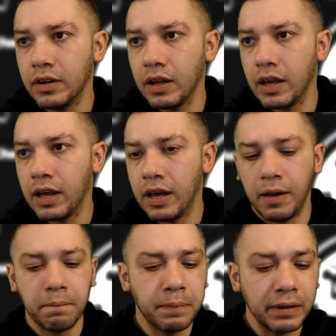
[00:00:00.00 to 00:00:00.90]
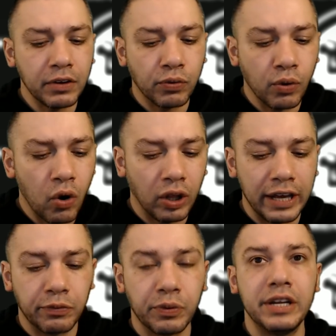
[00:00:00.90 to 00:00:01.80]
But Kroll
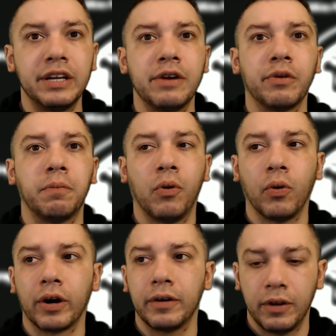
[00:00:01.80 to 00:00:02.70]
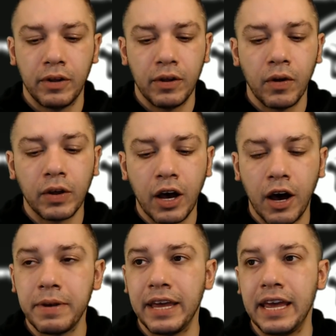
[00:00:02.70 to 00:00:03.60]
had written a report
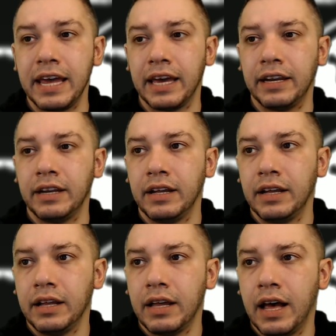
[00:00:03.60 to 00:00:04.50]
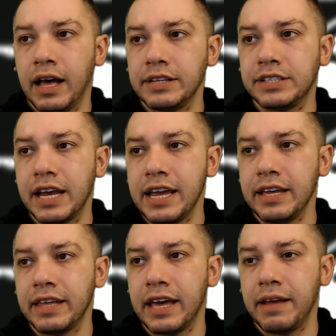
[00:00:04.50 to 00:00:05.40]
coming in saying
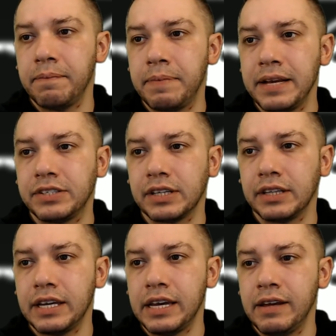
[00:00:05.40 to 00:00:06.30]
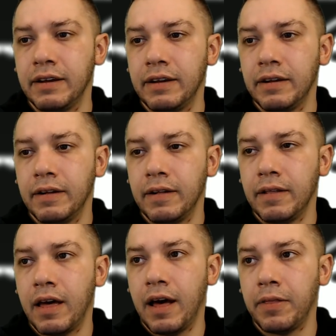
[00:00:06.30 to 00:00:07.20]
that basically
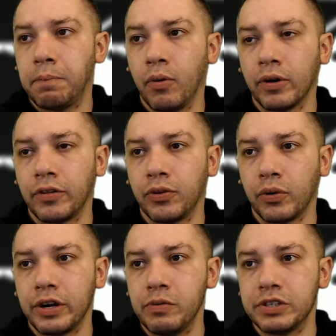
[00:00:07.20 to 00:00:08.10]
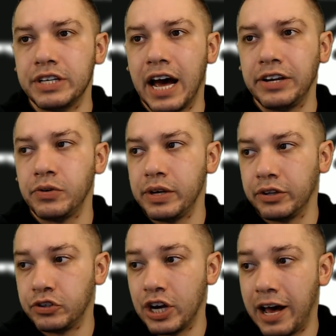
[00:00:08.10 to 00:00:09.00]
the Port Authority was not doing their
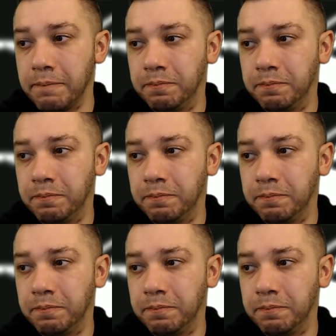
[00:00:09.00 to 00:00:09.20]
job,